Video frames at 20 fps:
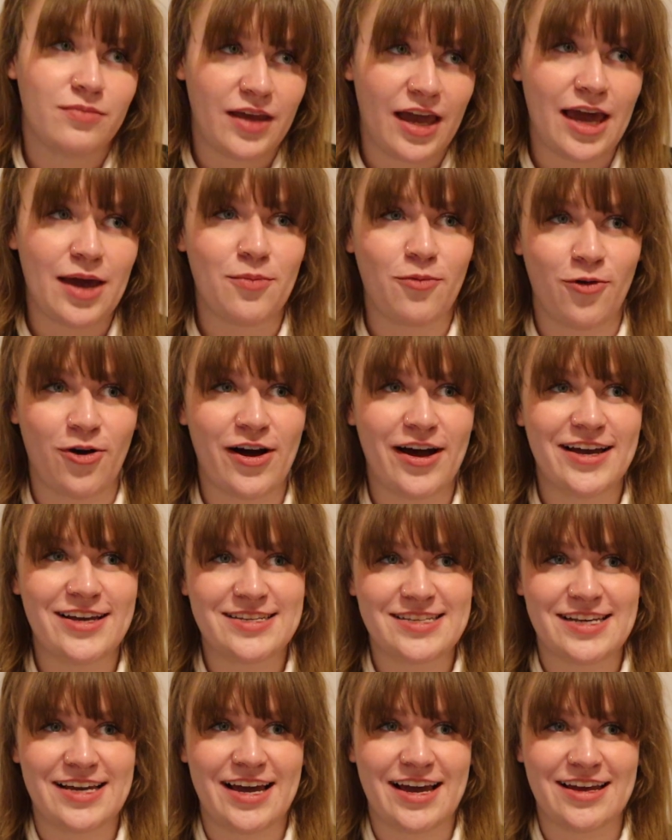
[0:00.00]

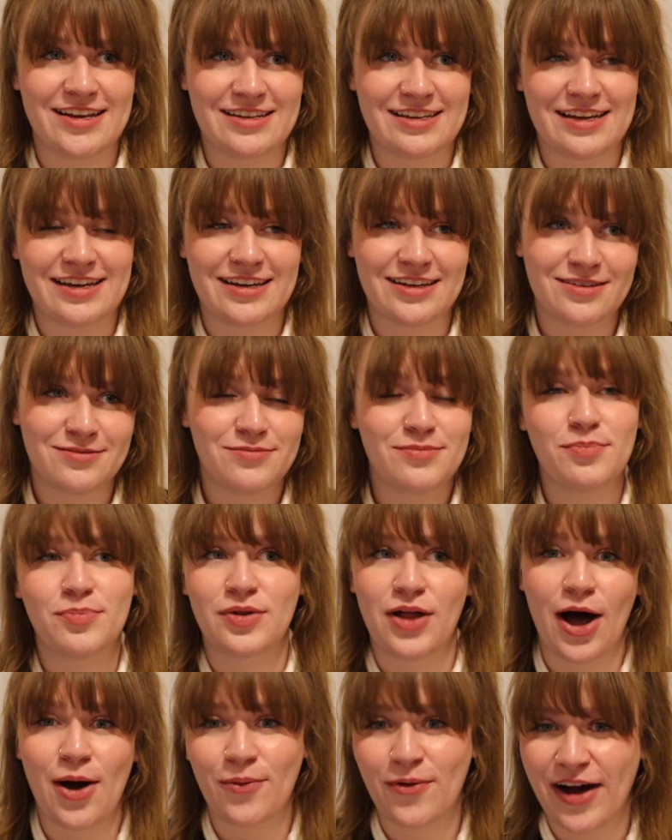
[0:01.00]
game-wise and like
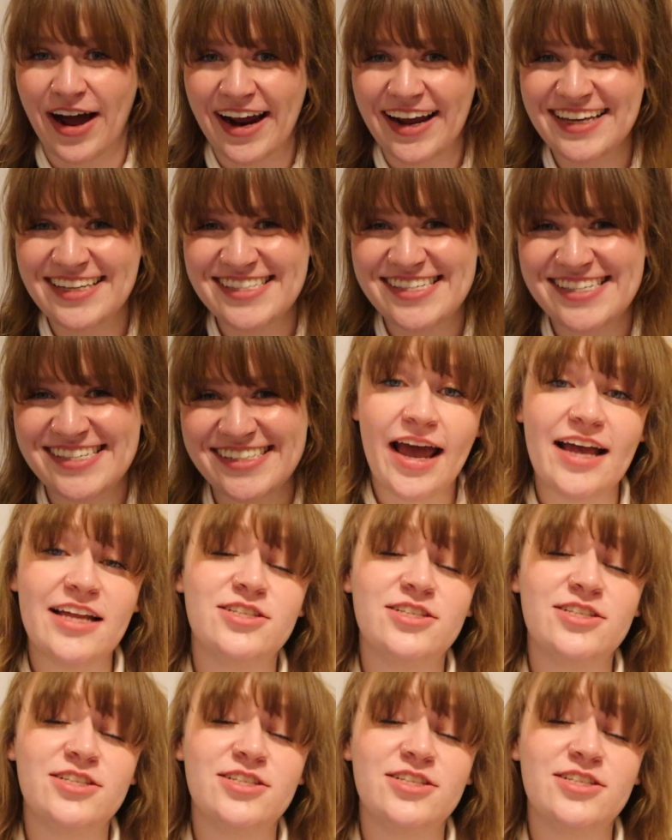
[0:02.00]
plot-wise.